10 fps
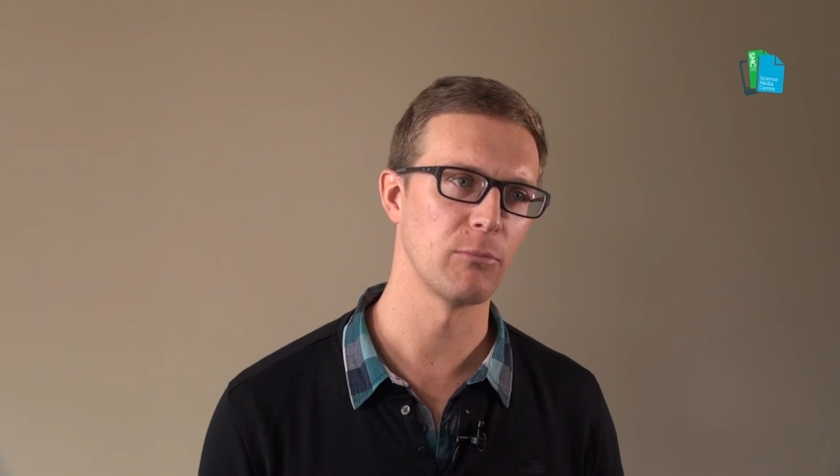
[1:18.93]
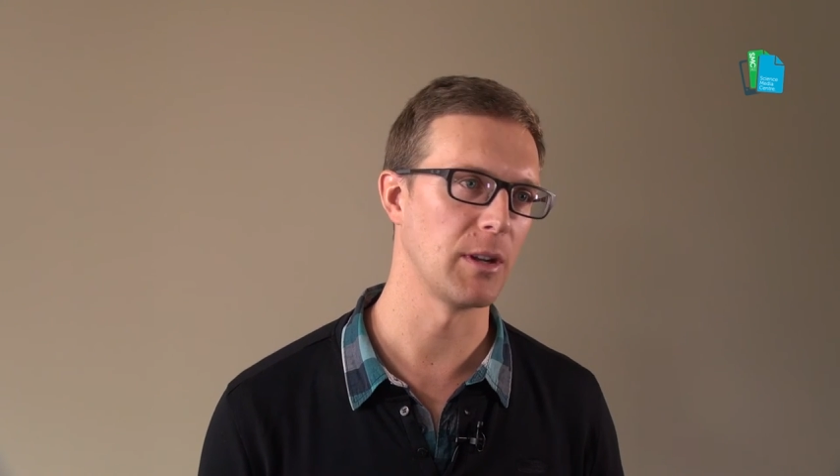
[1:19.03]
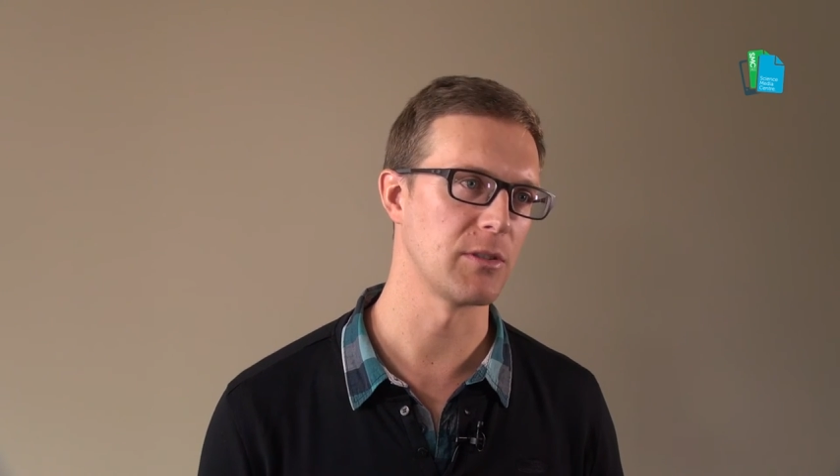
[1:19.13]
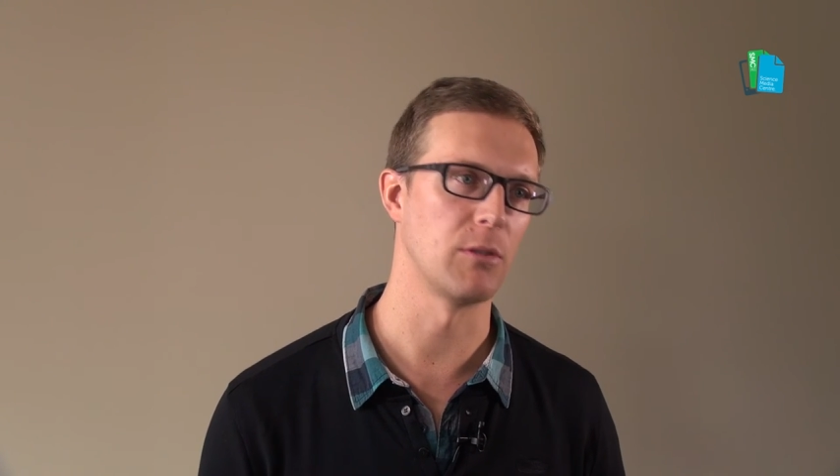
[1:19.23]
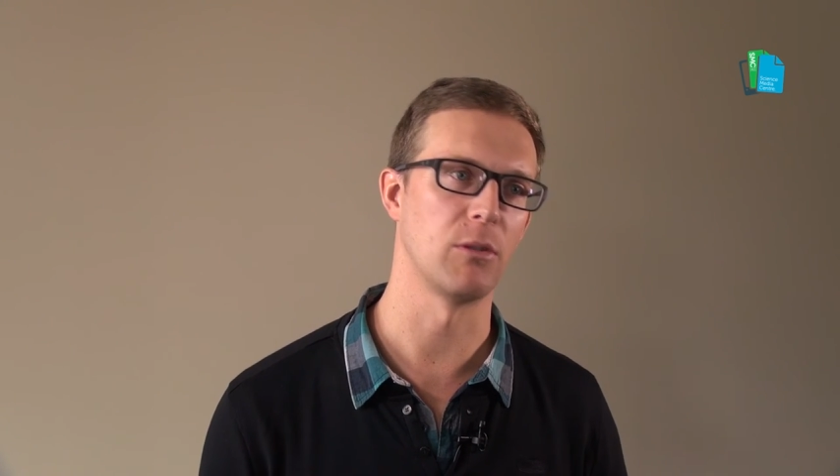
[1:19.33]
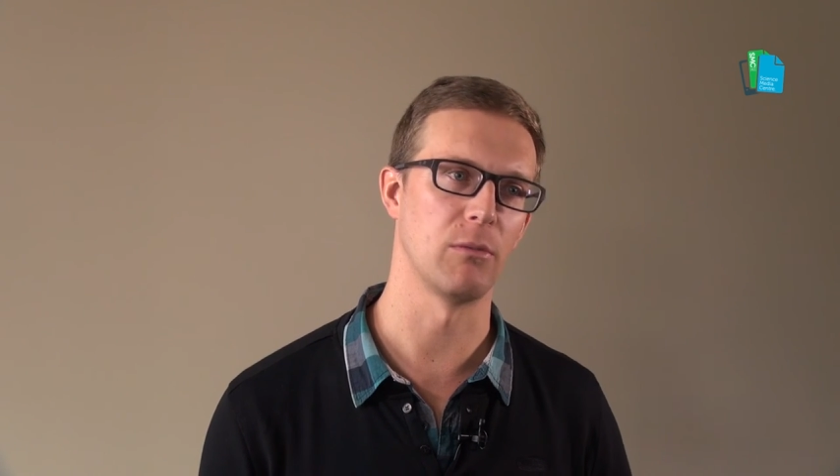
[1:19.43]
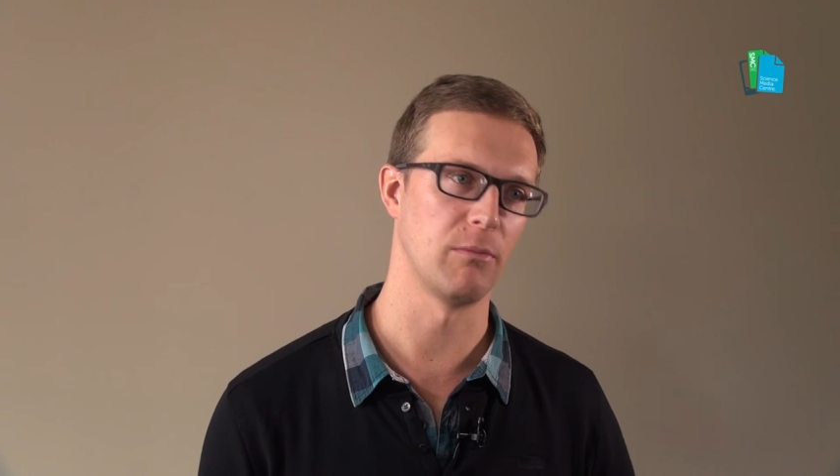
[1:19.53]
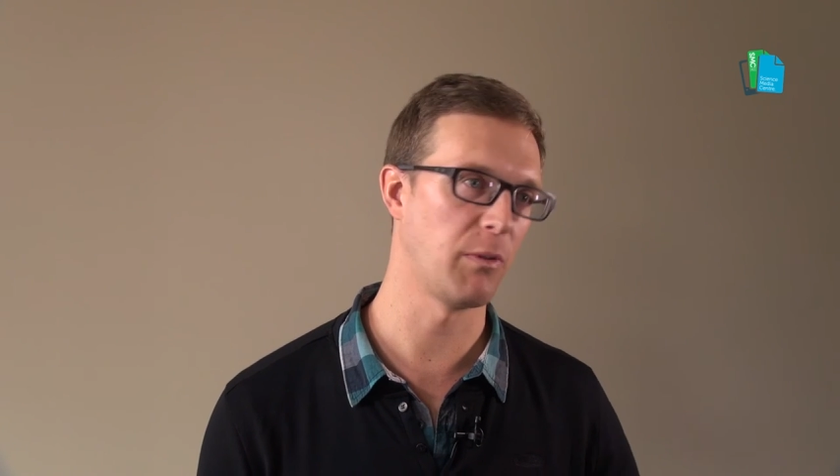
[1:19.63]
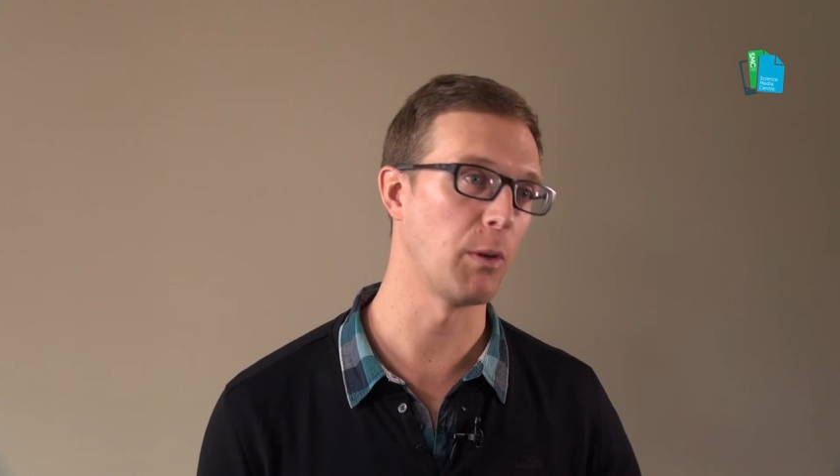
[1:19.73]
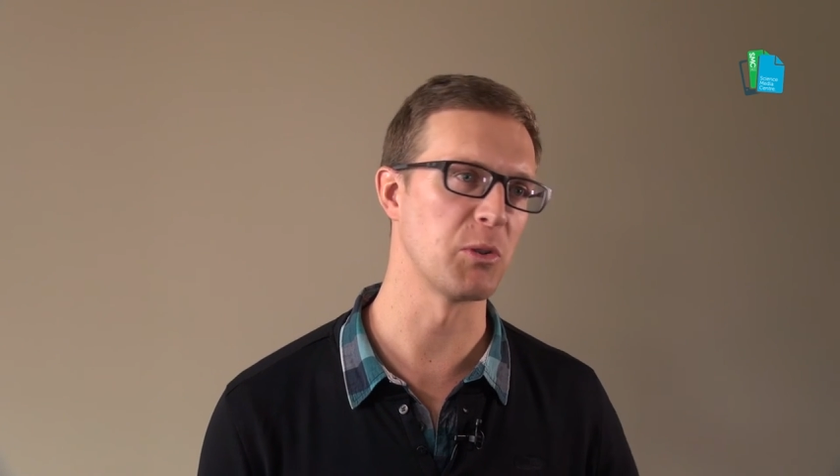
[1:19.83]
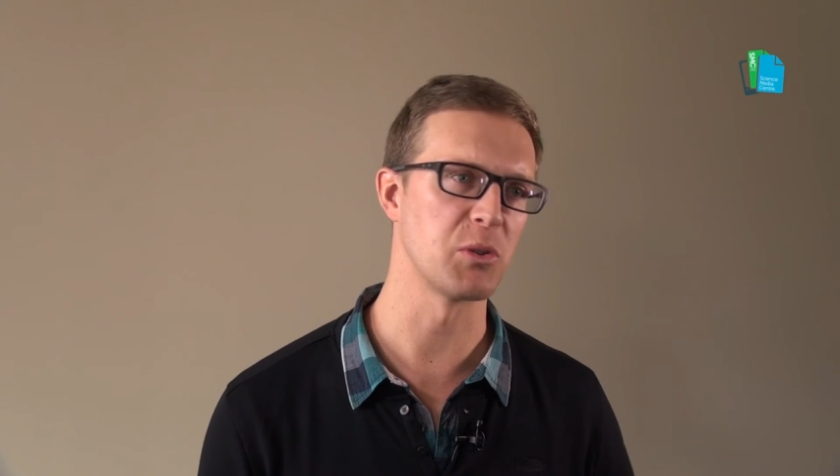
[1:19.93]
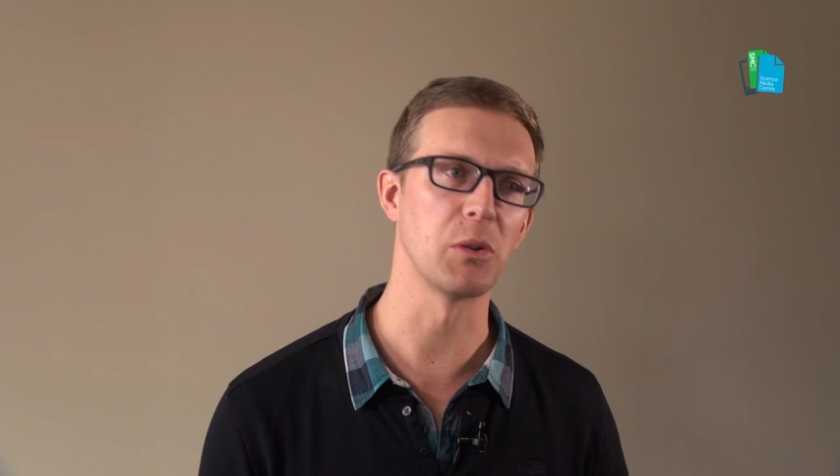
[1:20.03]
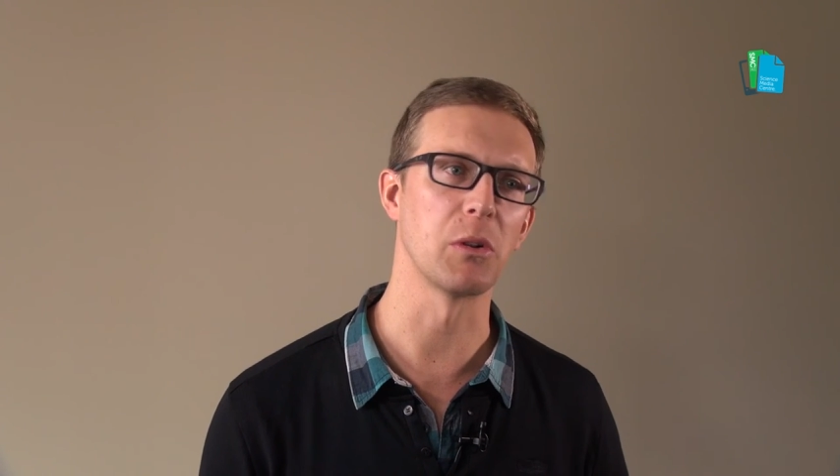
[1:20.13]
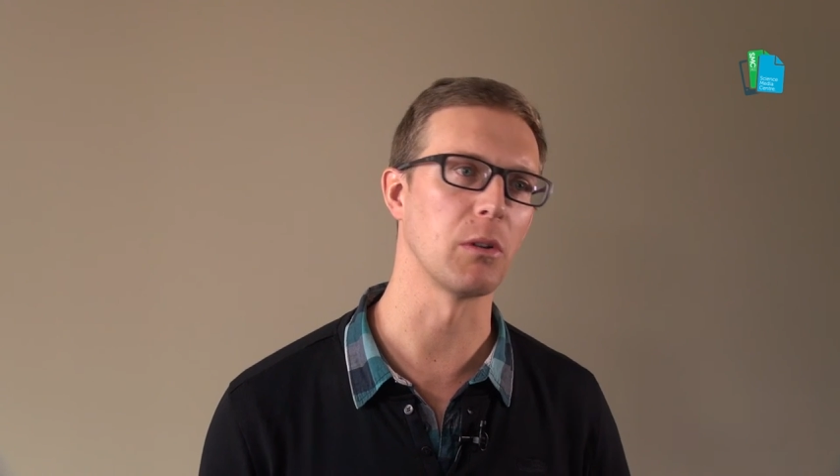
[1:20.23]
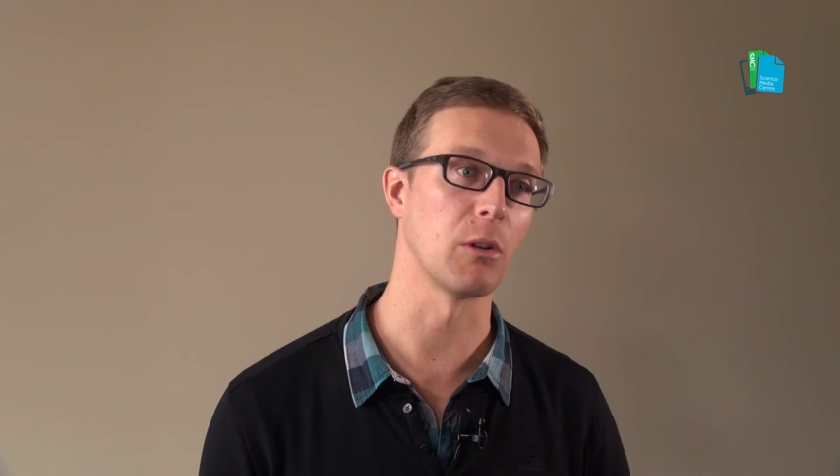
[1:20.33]
Right? So new
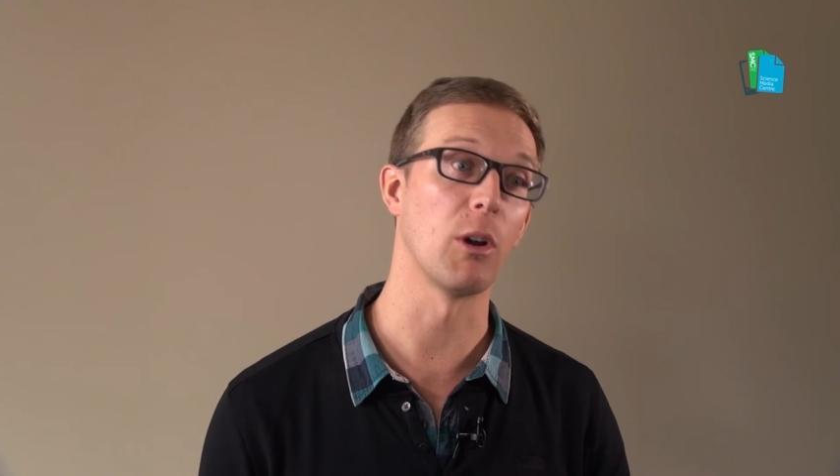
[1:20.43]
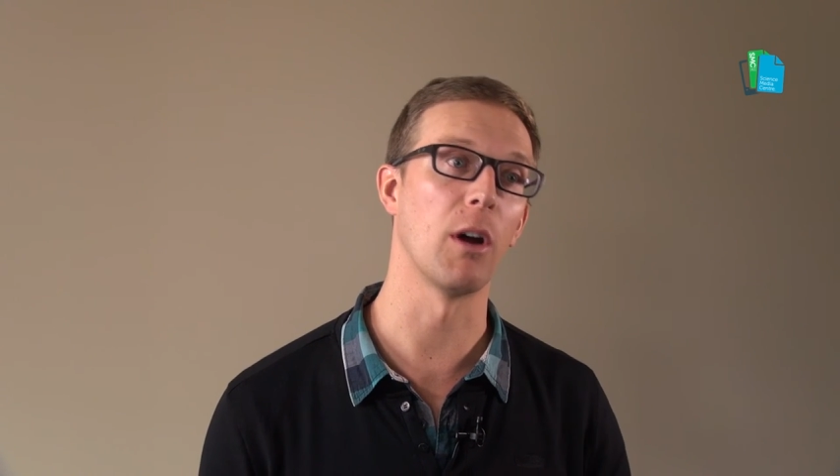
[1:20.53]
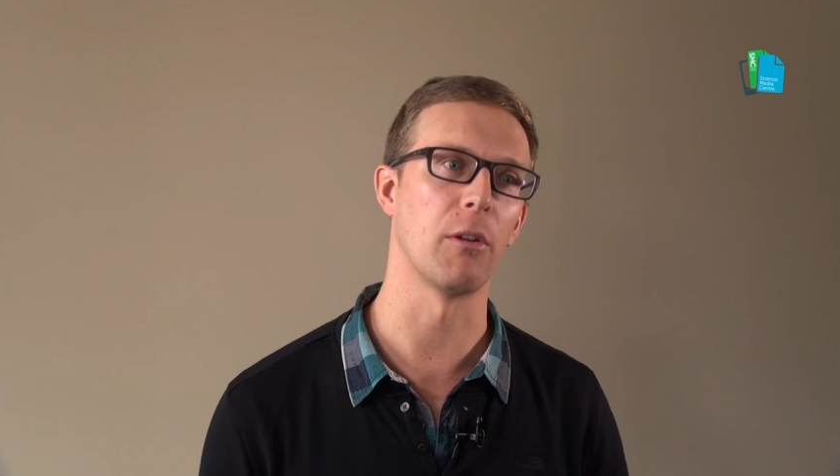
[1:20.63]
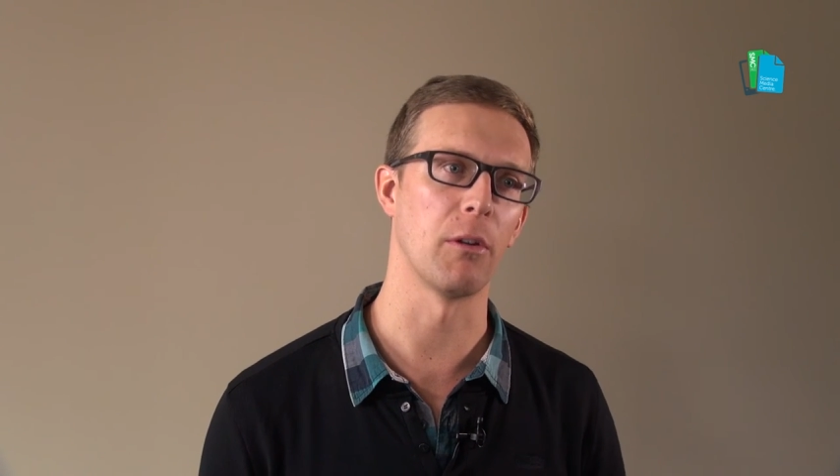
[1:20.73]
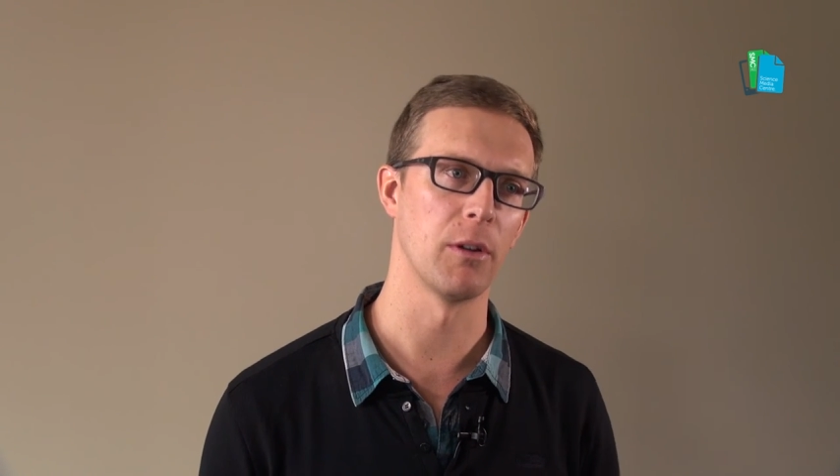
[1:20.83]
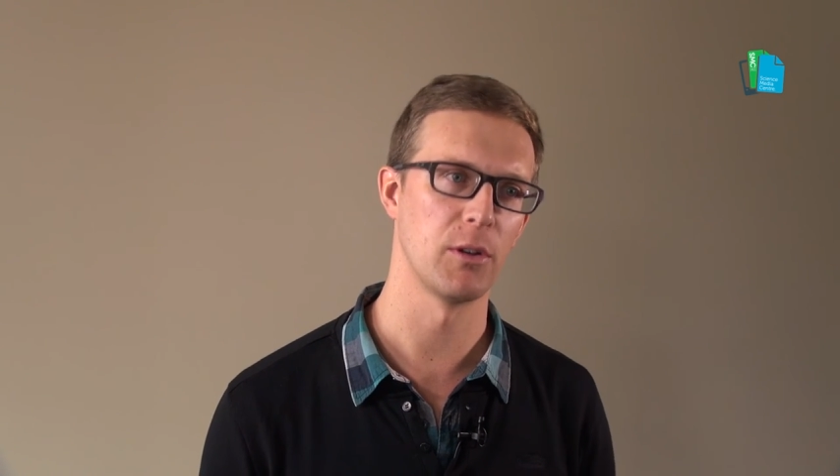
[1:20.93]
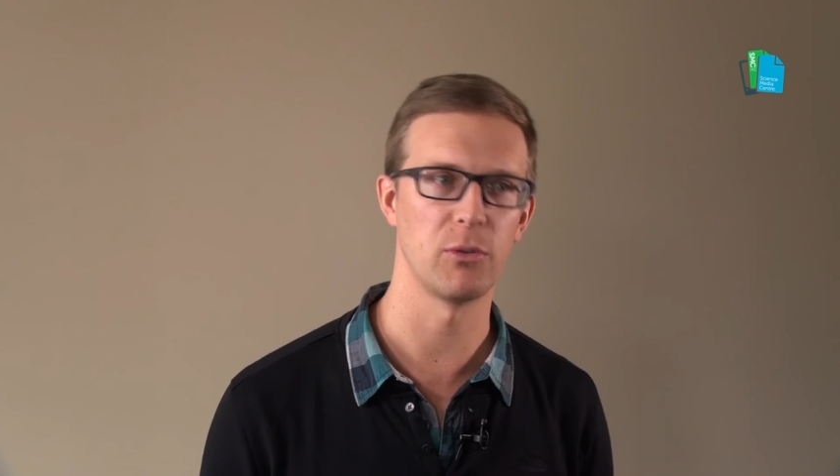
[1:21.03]
pharmaceutical or other